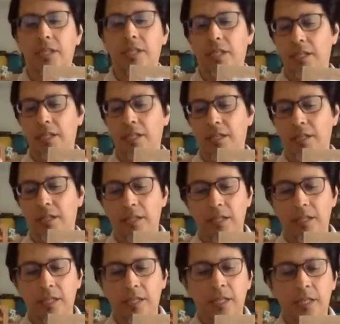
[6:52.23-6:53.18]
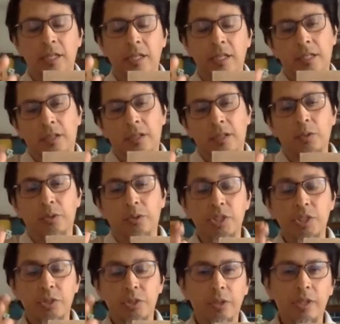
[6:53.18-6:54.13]
you
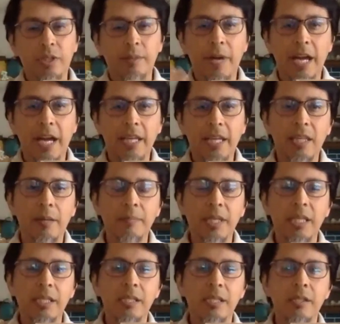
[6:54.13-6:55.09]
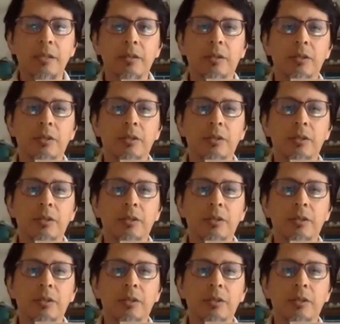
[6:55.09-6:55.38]
destroy the vitamins